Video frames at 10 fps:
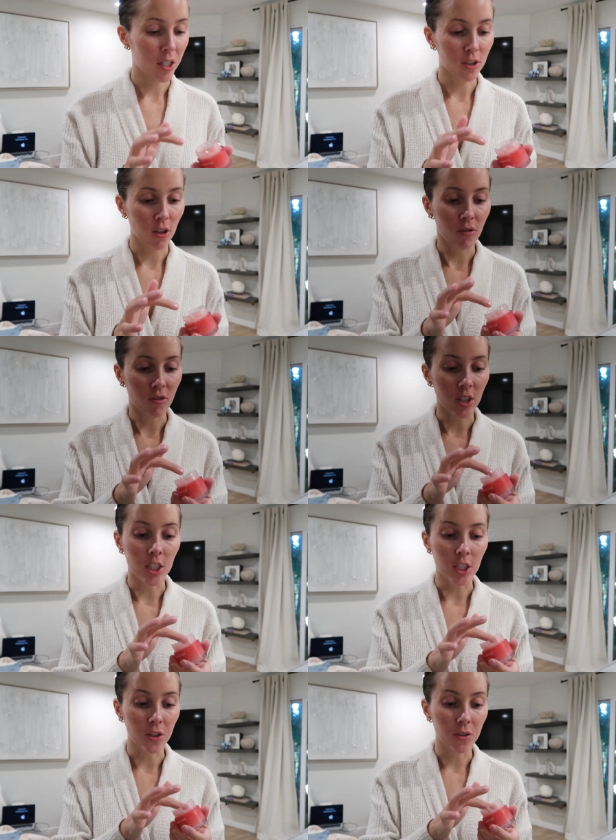much
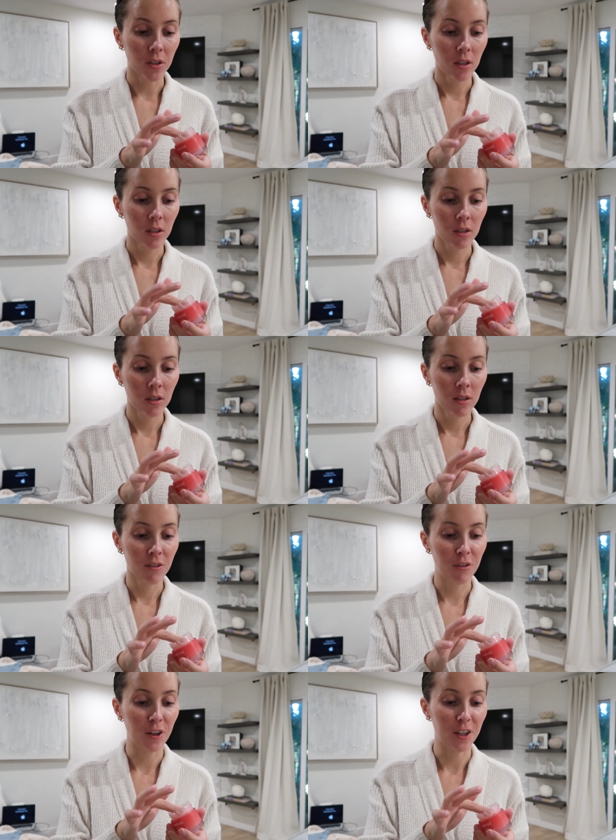overdue
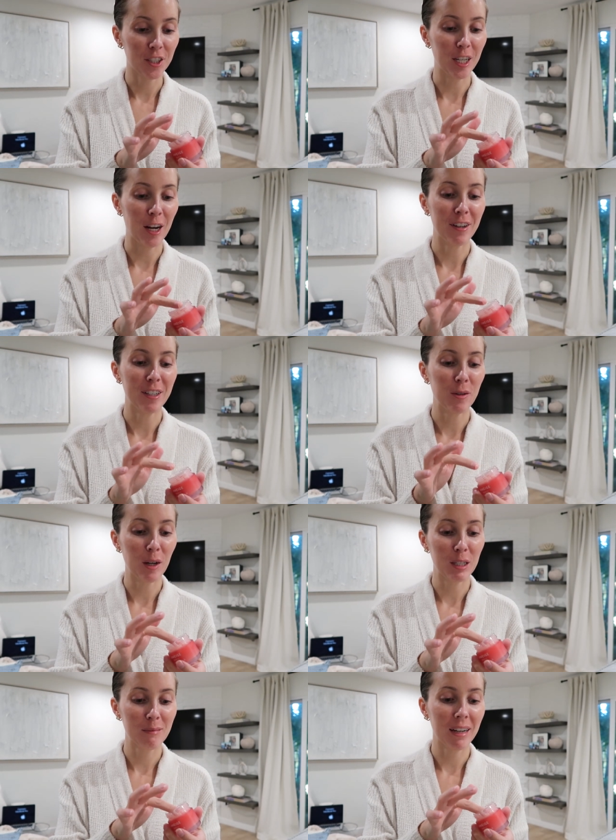for a shower and to
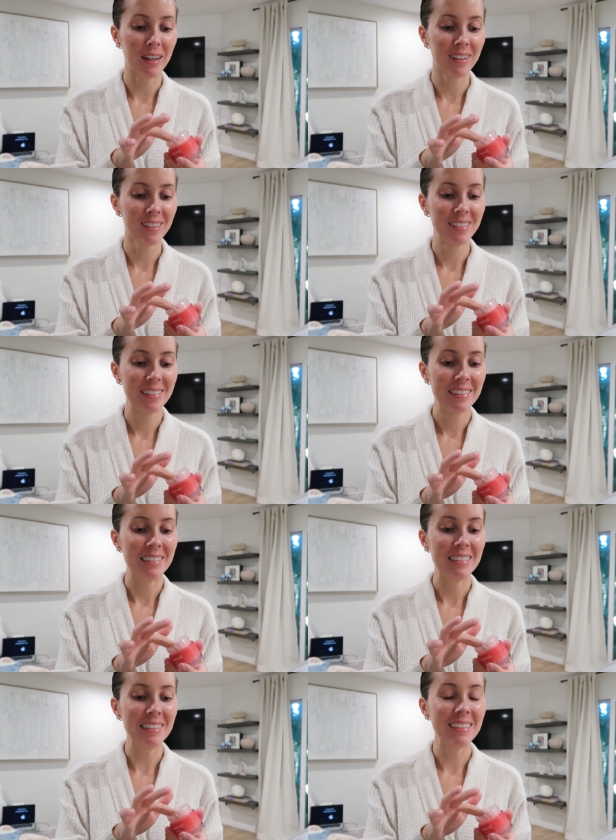wash my hair.
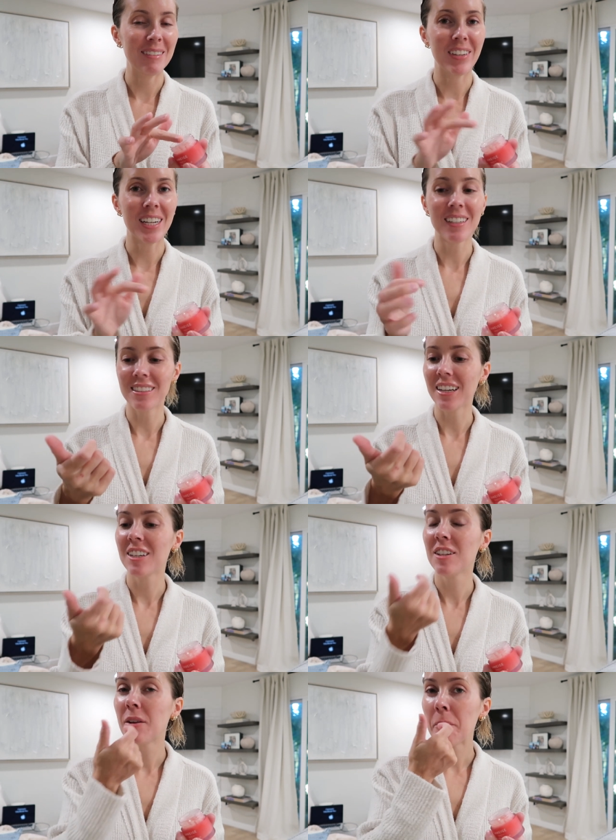Well,
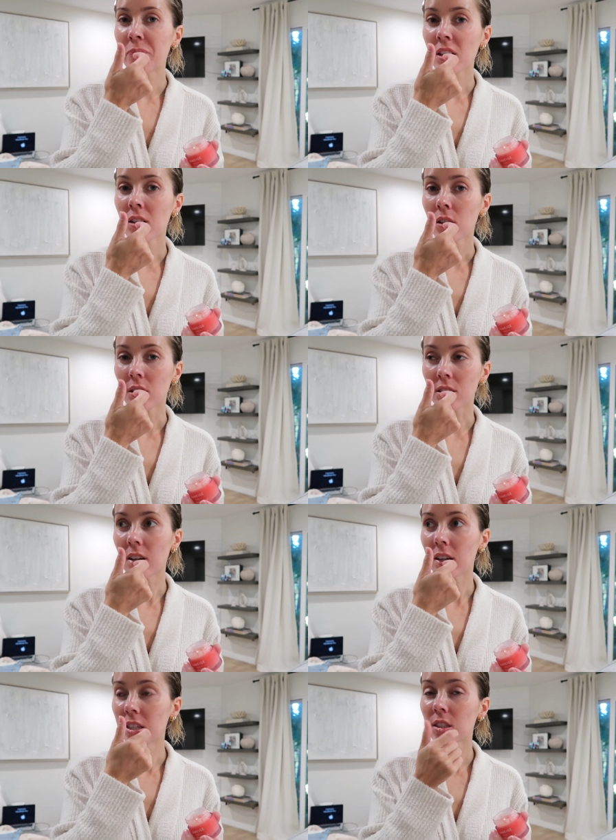embarrassing. We're
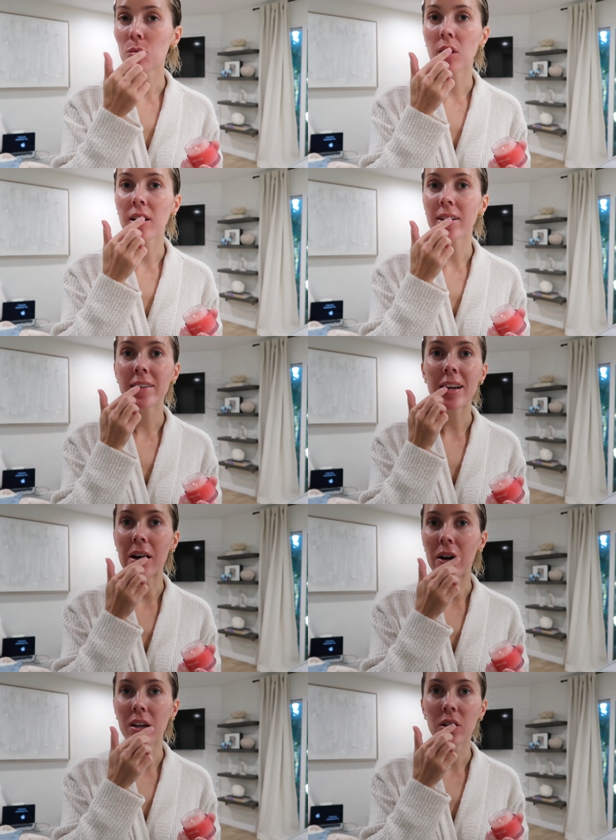starting to wind
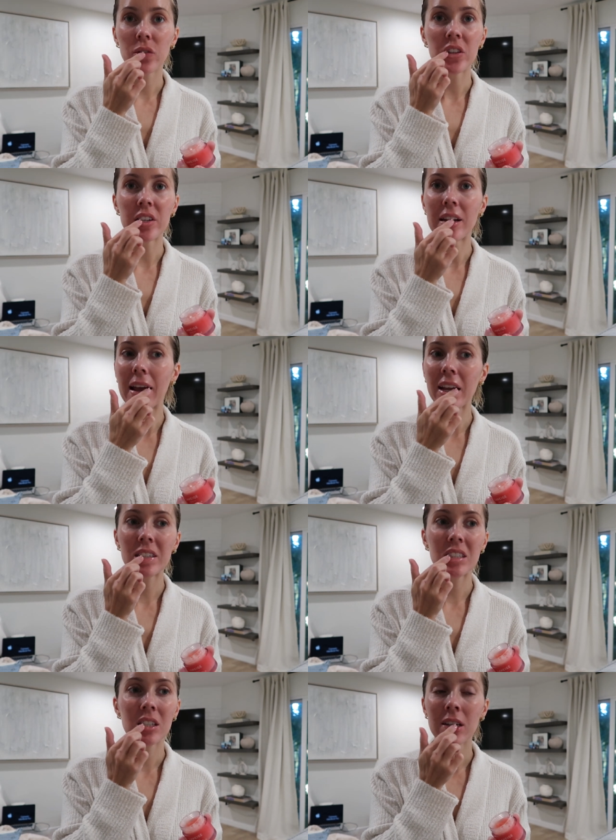down for the
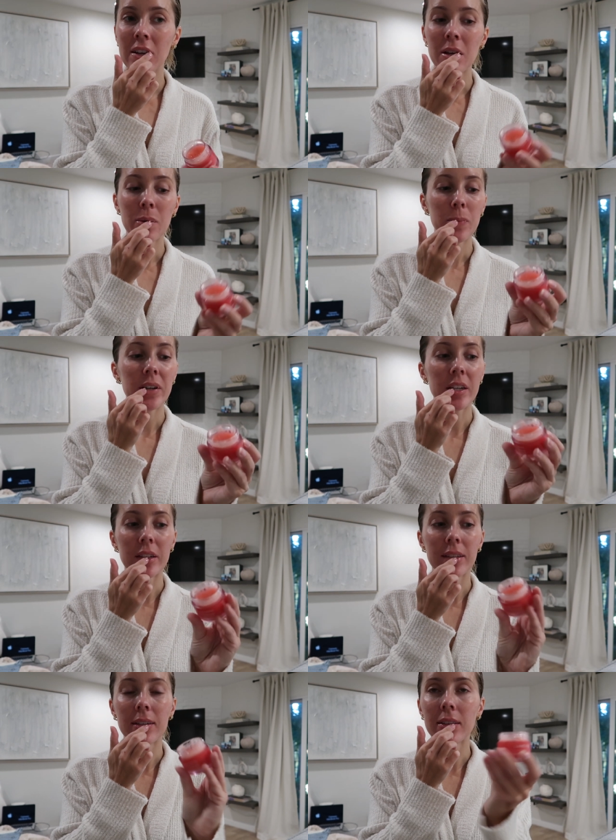night. Putting
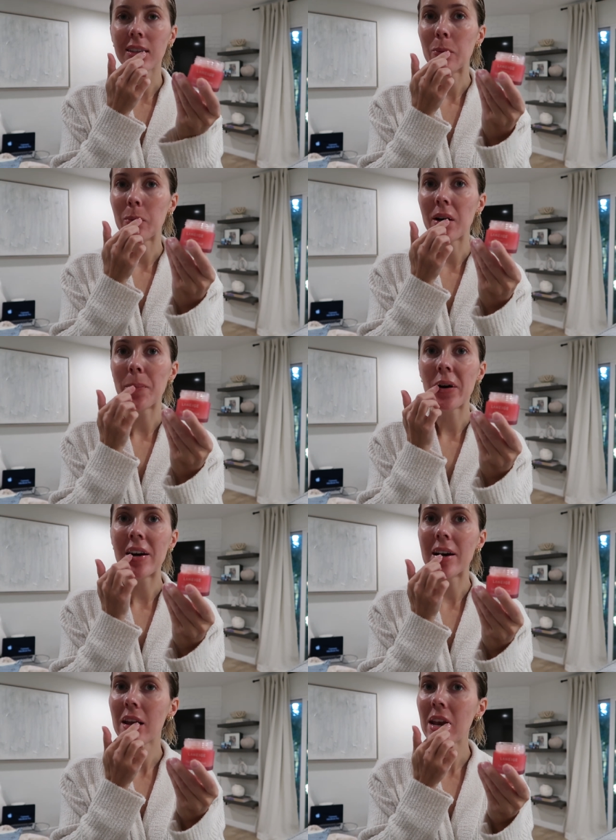a little lip balm
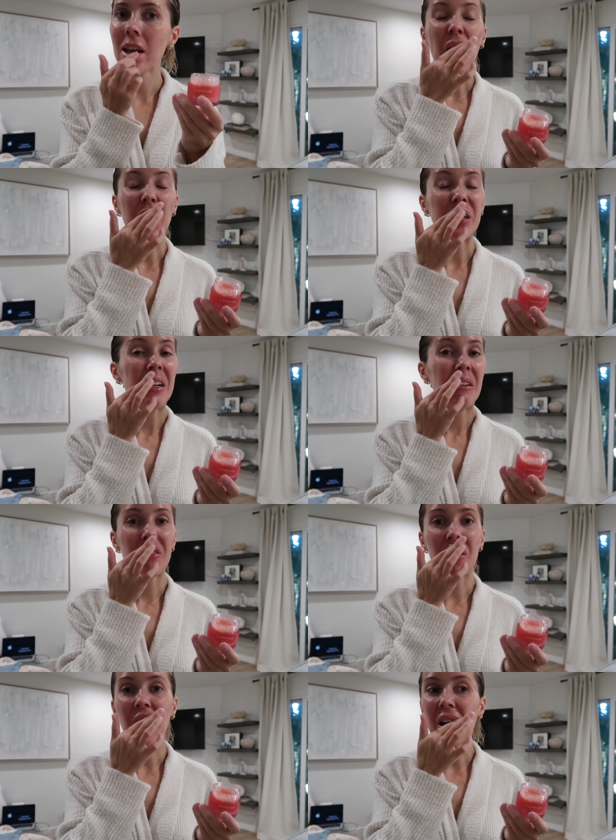on. I
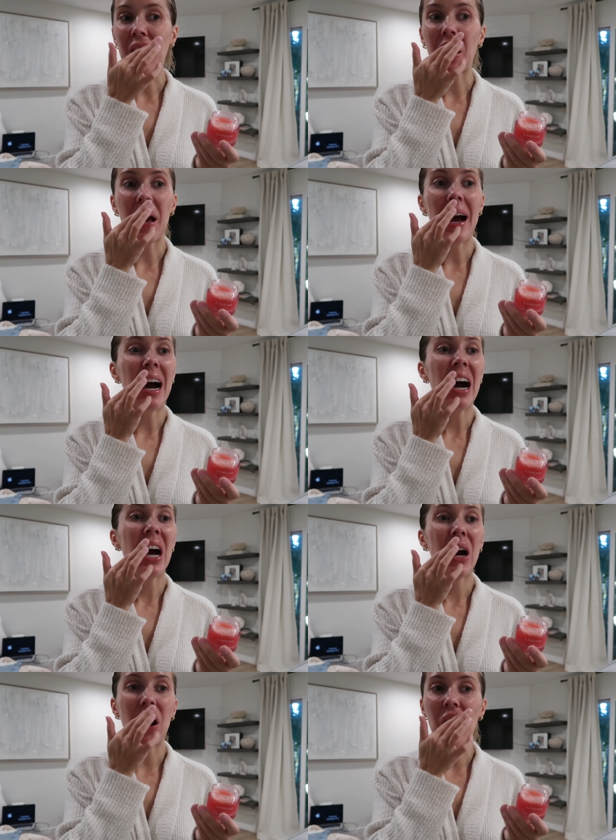didn't vlog
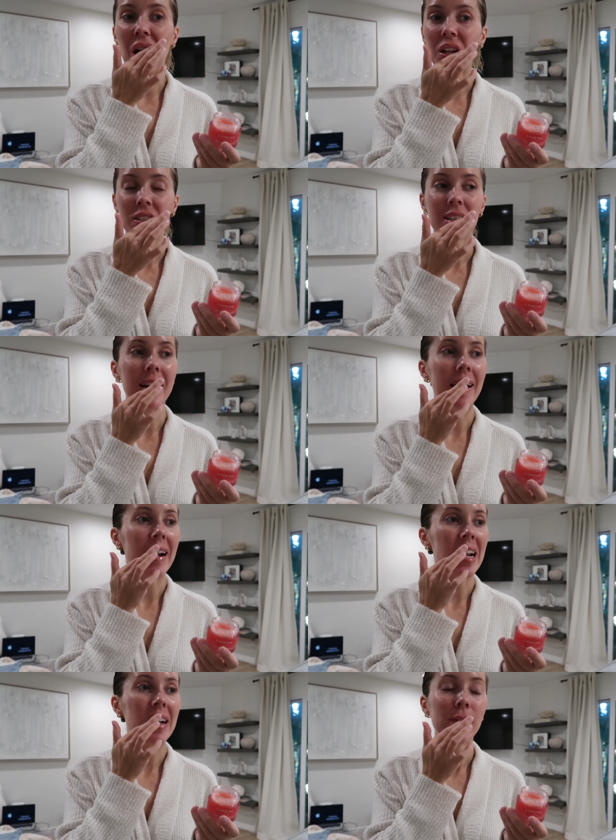at all
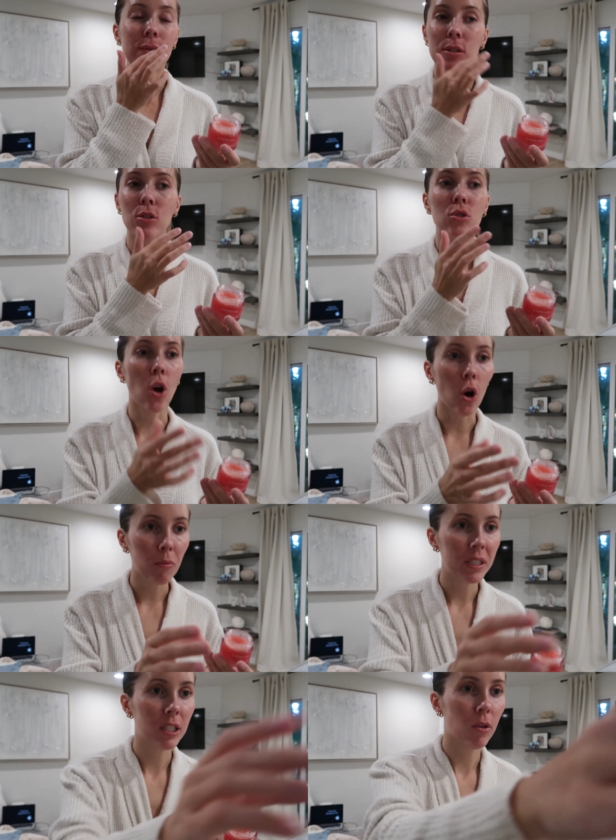today. I was so
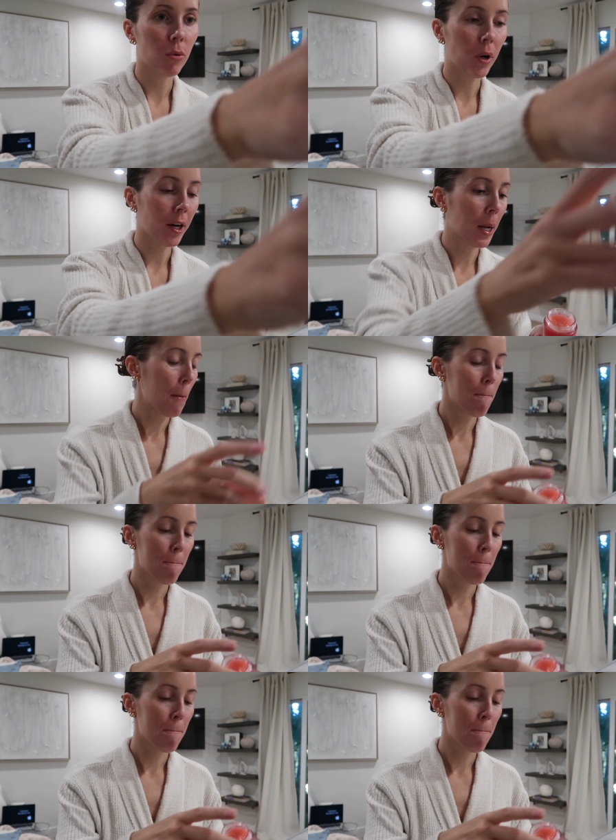busy with work.